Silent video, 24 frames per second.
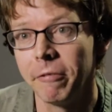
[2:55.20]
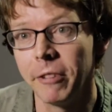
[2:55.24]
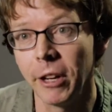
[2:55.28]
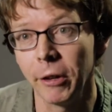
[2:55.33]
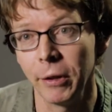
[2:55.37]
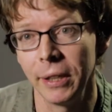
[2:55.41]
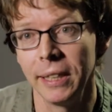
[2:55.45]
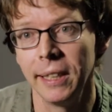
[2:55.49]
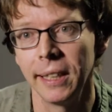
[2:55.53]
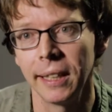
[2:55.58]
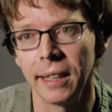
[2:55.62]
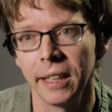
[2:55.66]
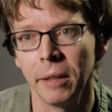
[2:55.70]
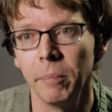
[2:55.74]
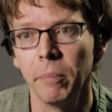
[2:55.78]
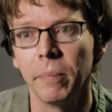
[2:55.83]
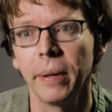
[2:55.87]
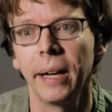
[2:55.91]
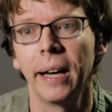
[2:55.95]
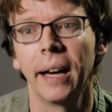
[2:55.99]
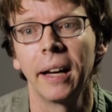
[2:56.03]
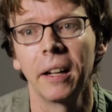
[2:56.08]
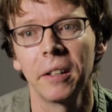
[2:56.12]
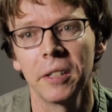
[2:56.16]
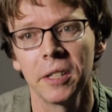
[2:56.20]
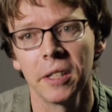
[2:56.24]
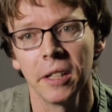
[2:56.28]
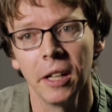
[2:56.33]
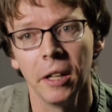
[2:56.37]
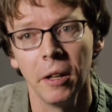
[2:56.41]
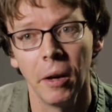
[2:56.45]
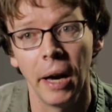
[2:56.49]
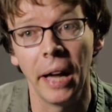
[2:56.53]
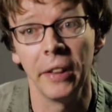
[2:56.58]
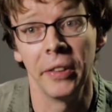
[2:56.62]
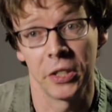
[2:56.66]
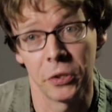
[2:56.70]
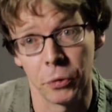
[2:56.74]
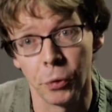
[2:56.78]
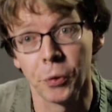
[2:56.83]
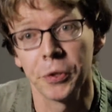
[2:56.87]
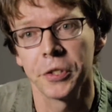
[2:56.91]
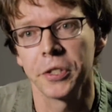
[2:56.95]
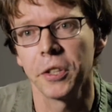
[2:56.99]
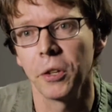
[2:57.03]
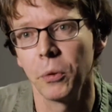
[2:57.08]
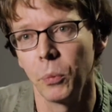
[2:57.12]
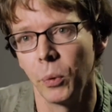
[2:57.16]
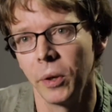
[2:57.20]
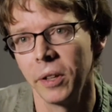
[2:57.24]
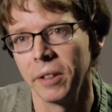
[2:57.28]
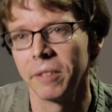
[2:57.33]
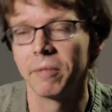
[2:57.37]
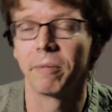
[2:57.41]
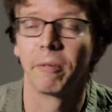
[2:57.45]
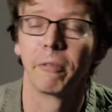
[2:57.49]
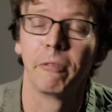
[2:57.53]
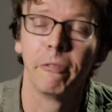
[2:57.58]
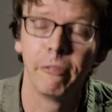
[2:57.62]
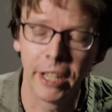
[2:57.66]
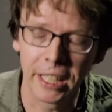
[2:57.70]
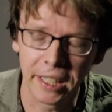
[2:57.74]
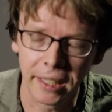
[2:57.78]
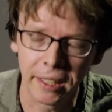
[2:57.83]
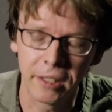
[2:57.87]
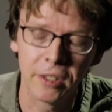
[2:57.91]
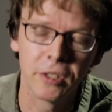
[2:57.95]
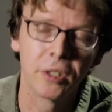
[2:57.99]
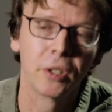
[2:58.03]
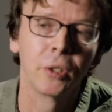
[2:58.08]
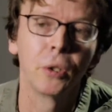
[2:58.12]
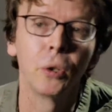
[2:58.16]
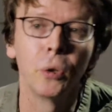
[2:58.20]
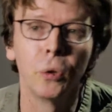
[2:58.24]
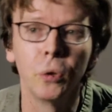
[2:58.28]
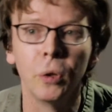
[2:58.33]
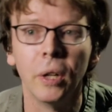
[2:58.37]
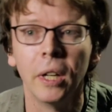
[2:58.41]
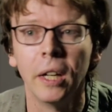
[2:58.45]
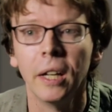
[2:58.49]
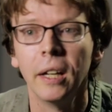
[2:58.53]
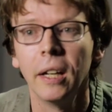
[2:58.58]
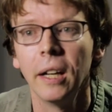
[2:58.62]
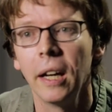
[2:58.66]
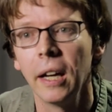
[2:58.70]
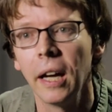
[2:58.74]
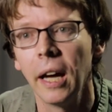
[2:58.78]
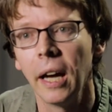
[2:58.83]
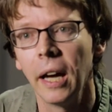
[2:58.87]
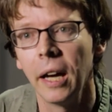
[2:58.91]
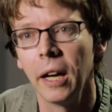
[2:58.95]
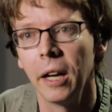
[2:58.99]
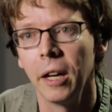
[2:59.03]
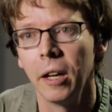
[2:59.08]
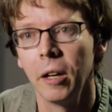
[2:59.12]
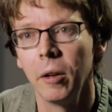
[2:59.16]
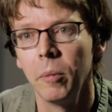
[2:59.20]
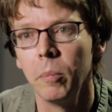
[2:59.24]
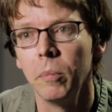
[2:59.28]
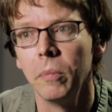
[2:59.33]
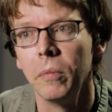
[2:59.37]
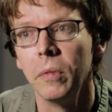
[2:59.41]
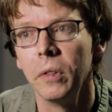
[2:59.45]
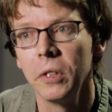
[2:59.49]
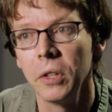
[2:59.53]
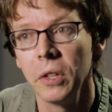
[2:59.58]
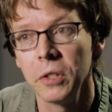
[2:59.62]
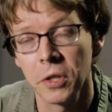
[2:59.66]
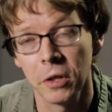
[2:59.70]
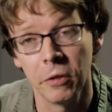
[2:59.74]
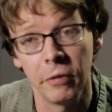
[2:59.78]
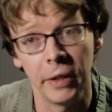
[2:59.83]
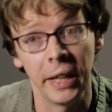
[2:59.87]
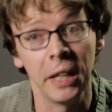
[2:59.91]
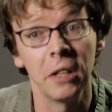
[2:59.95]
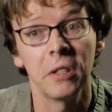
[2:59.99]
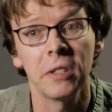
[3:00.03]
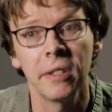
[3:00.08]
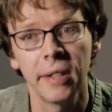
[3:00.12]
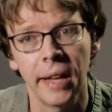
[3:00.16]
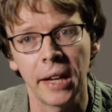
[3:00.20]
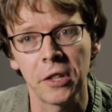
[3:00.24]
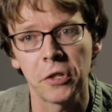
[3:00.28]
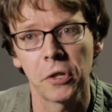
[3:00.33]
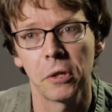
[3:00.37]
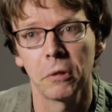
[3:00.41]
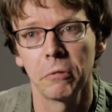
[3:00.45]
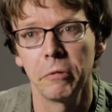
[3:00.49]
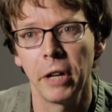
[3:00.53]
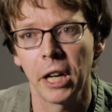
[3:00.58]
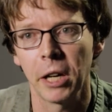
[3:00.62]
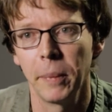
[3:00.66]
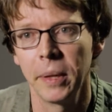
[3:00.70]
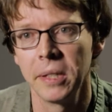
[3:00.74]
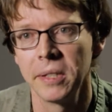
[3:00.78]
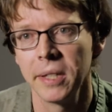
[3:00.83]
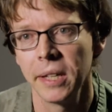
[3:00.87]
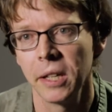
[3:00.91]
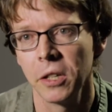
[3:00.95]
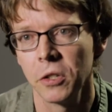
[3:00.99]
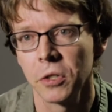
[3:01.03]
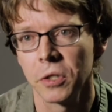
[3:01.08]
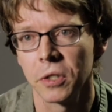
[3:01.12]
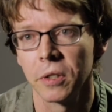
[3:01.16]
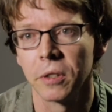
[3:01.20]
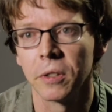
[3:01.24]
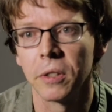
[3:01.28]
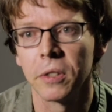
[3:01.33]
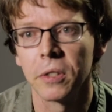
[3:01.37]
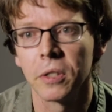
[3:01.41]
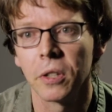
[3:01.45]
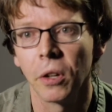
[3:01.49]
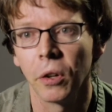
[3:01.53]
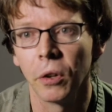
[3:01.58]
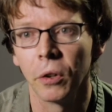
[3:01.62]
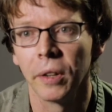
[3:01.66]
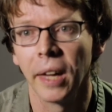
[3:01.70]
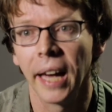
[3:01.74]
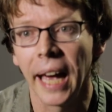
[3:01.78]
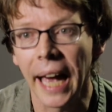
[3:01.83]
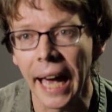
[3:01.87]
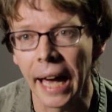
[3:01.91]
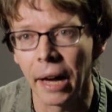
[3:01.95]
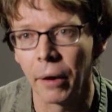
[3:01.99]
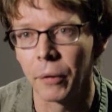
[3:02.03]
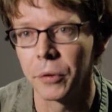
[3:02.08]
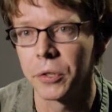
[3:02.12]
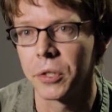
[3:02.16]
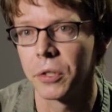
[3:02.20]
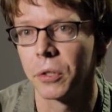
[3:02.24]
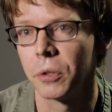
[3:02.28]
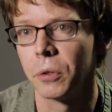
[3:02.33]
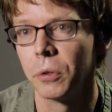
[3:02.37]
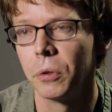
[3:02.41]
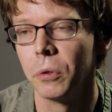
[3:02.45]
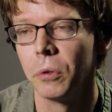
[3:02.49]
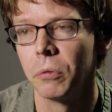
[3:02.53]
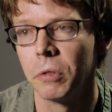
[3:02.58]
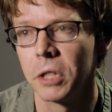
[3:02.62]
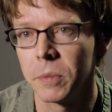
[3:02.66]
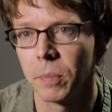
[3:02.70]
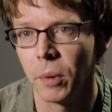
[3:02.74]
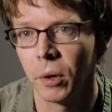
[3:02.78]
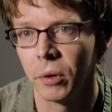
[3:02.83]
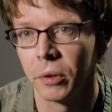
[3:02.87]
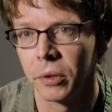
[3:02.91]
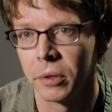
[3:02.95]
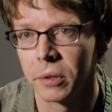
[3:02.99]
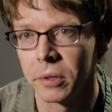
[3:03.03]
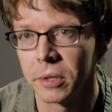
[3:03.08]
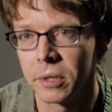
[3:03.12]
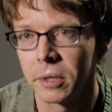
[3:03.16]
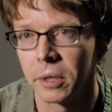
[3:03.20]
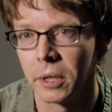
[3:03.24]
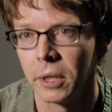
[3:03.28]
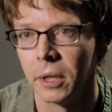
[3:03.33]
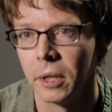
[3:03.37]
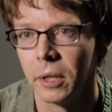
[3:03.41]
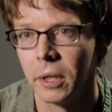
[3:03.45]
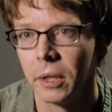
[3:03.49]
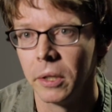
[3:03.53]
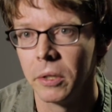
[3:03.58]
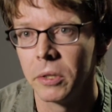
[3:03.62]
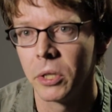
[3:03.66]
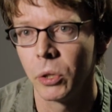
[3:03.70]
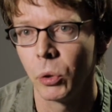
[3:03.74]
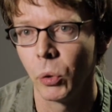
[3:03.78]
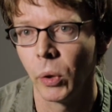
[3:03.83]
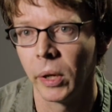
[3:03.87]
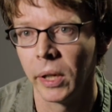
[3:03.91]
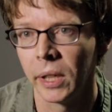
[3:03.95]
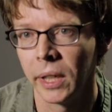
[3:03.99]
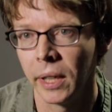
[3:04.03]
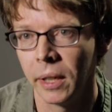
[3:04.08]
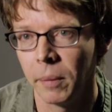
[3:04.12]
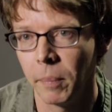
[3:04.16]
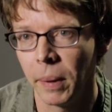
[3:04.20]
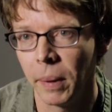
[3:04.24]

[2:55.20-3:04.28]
very little impact. And this also work fed into sort of international recommendations on how to respond to a